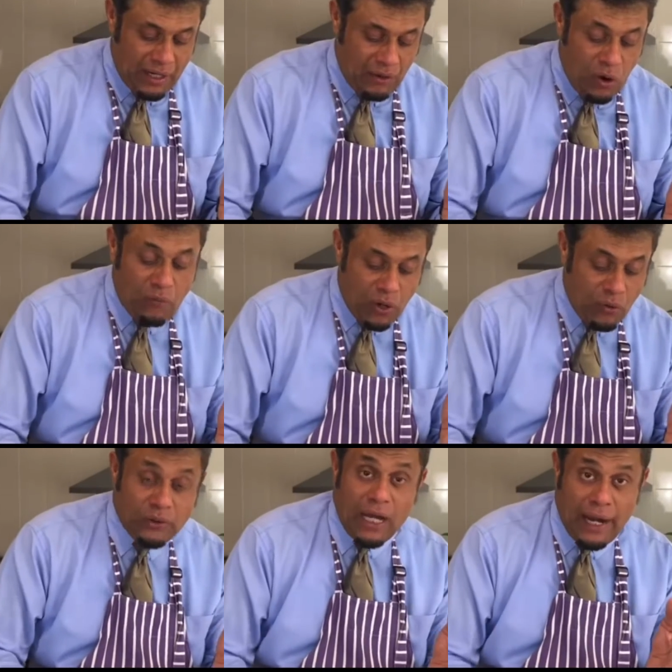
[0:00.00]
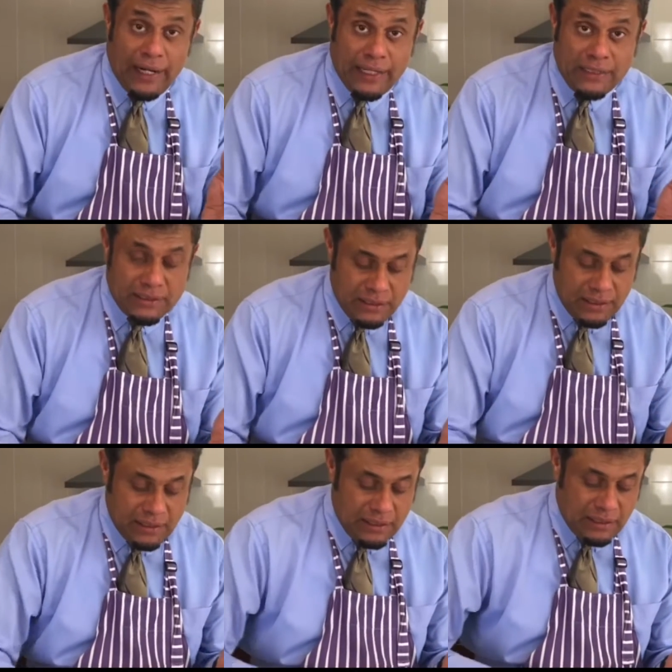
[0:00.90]
overcook the onions,
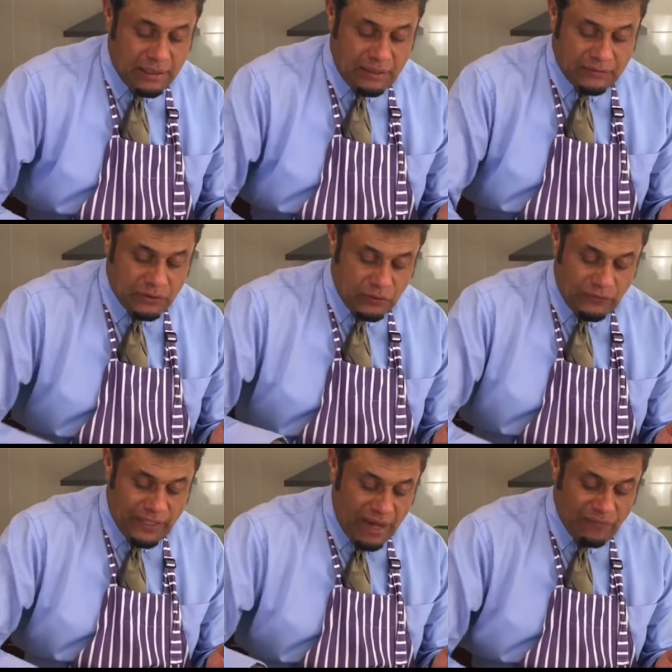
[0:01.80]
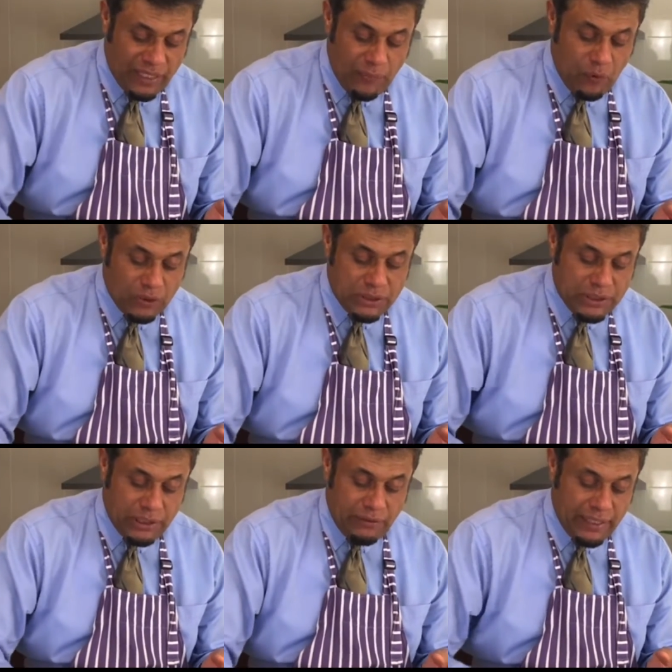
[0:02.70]
so we have to keep on
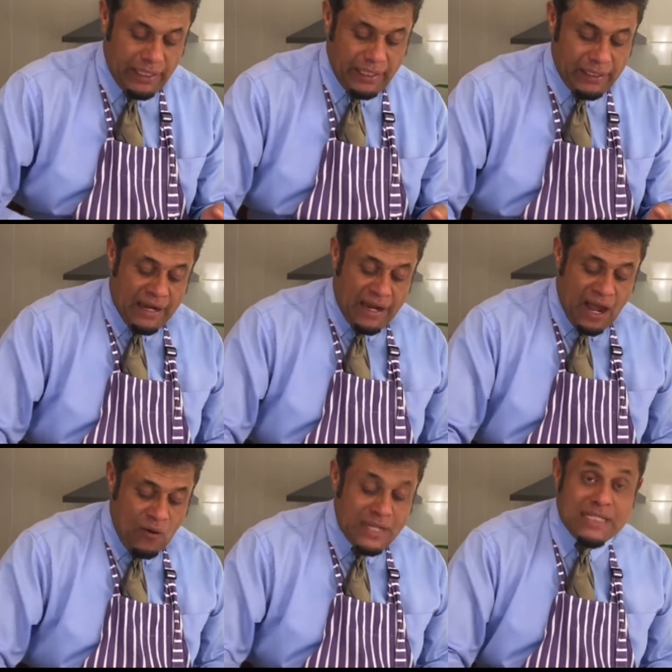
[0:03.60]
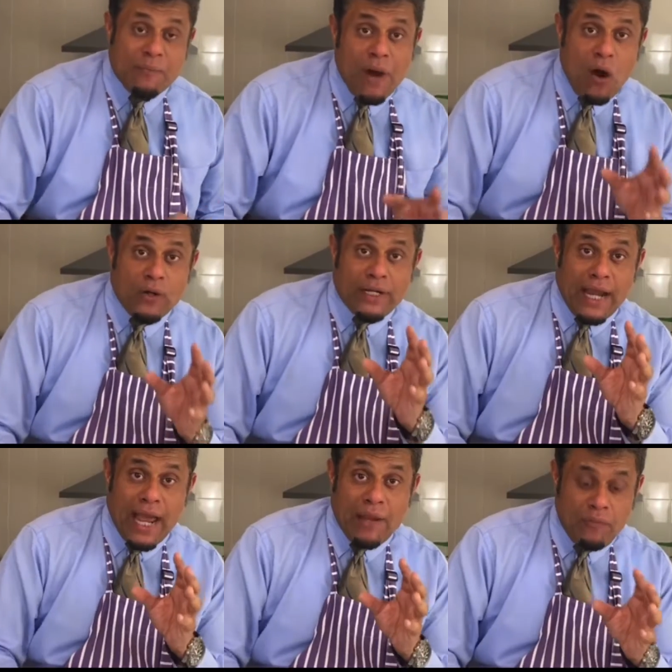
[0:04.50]
stirring it. Now it's about
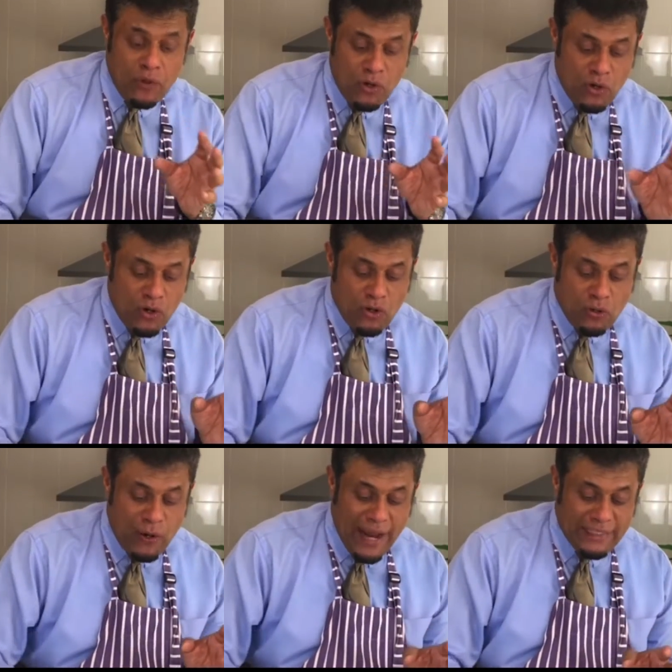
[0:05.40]
time to add